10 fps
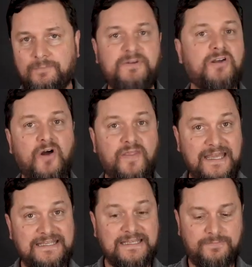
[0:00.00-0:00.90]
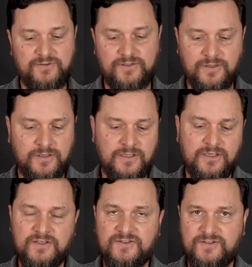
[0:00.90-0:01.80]
beyond that temperature.
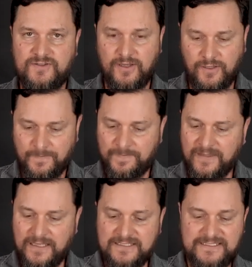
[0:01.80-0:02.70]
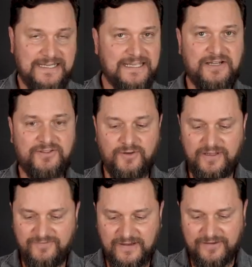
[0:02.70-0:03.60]
So setting it at
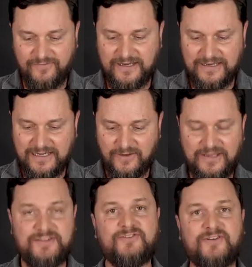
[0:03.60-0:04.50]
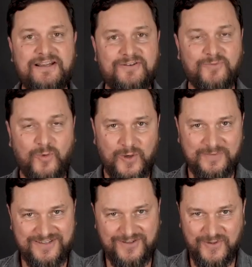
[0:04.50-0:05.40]
35 right now, it's trying to warm
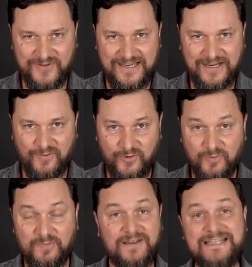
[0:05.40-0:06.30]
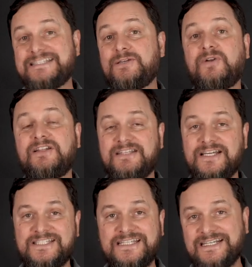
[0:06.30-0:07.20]
this whole entire room, but let's see what it
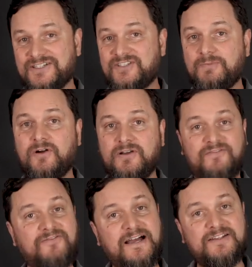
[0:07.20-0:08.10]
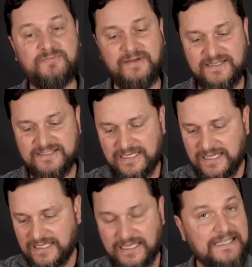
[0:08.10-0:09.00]
does in a small confined space
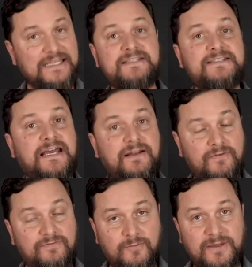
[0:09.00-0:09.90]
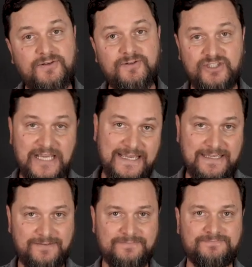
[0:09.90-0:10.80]
like inside of a fermenter jacket.